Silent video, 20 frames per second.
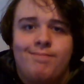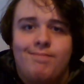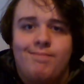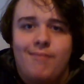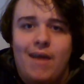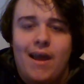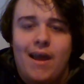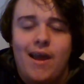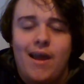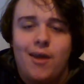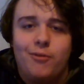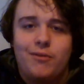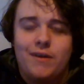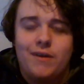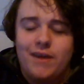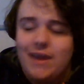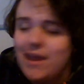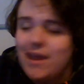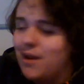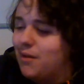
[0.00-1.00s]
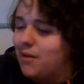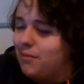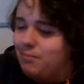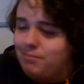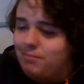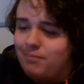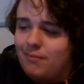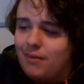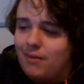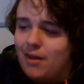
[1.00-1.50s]
I don't think he had a
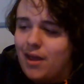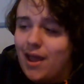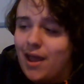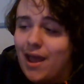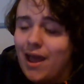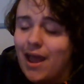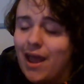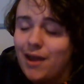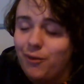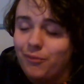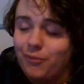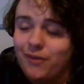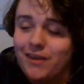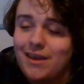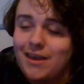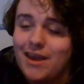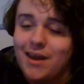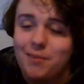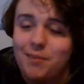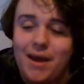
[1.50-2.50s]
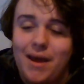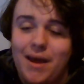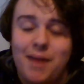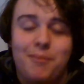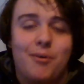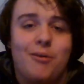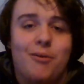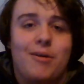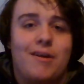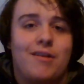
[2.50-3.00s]
I don't think he had a bad
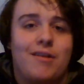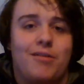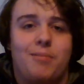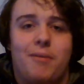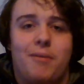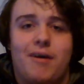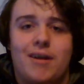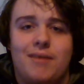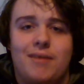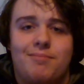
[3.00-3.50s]
bone in his body.